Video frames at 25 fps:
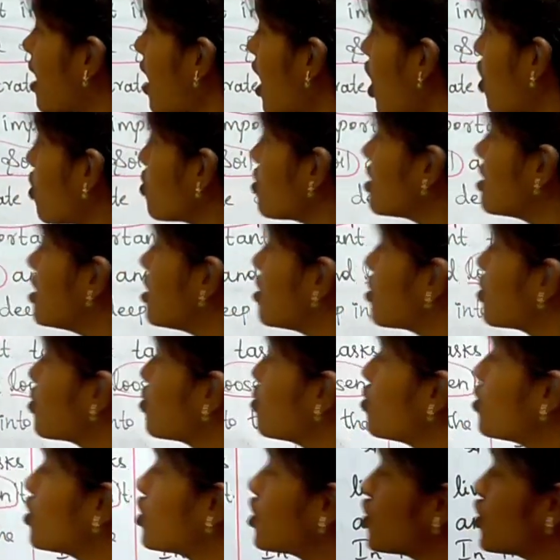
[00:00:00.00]
allows
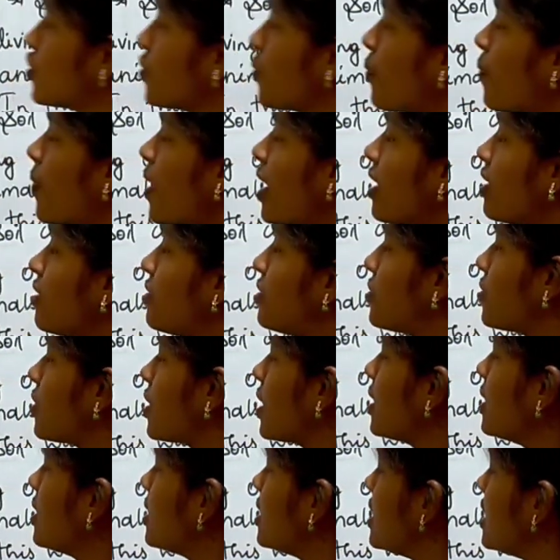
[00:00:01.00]
the roots to
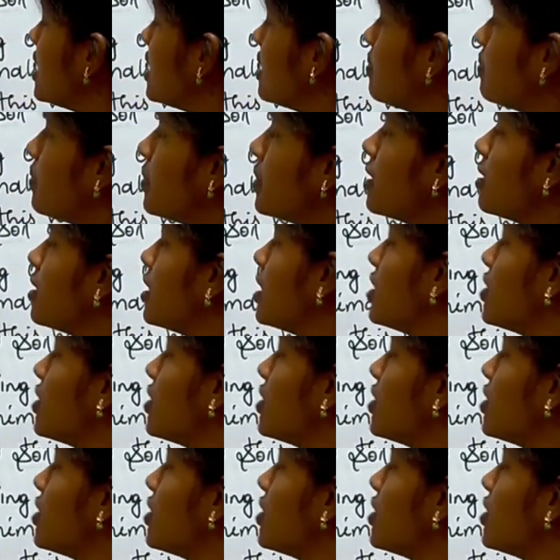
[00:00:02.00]
penetrate deep